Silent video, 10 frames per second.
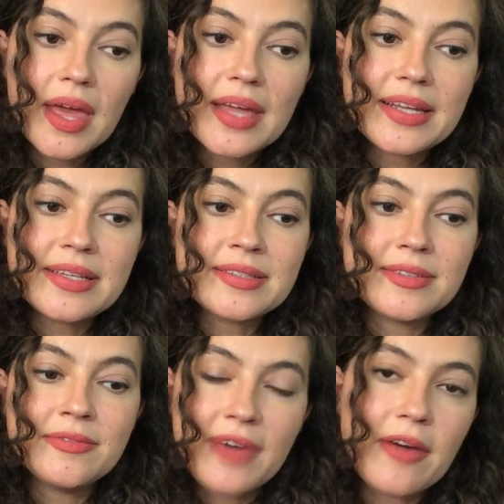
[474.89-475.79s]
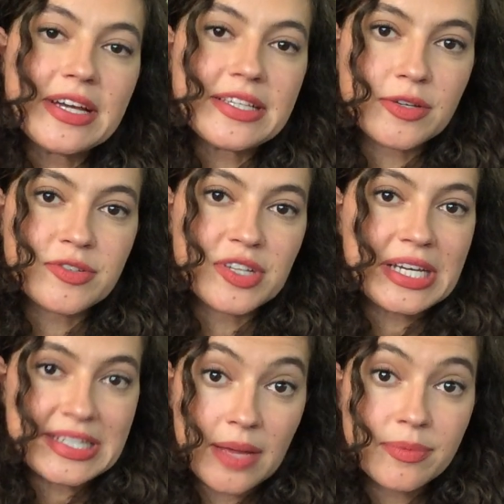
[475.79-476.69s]
It is very socially
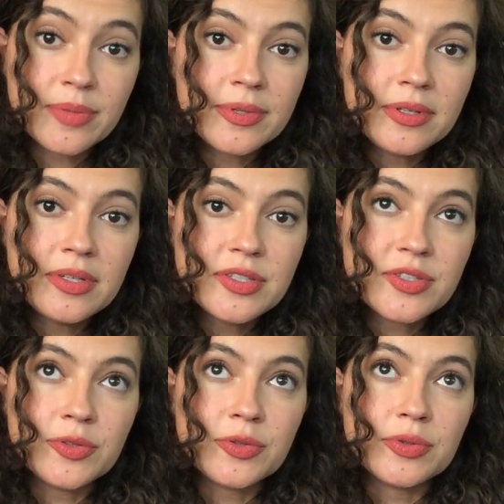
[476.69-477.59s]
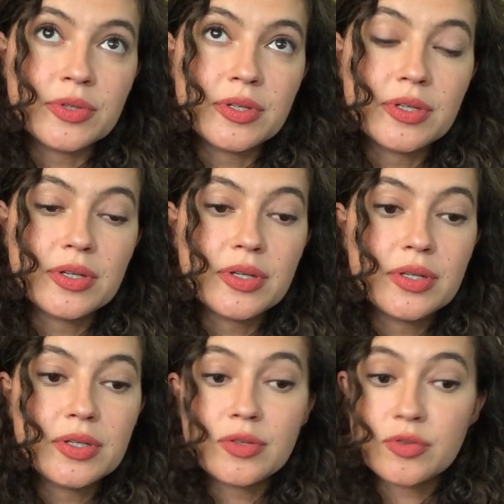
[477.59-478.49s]
acceptable to
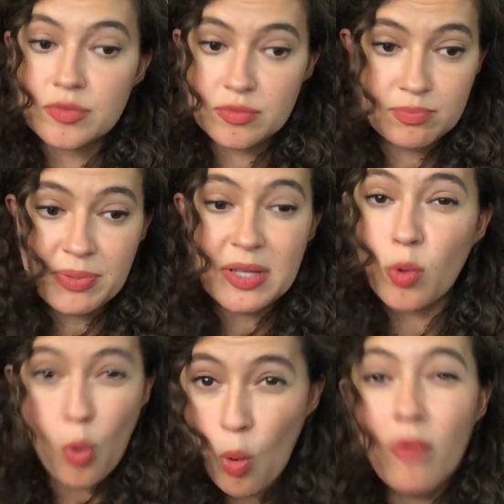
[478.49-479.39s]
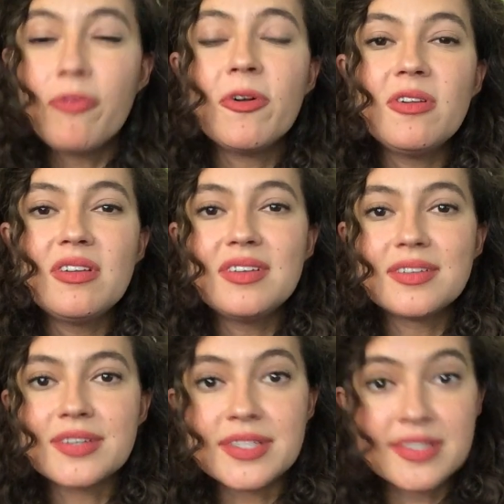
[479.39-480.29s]
be awful to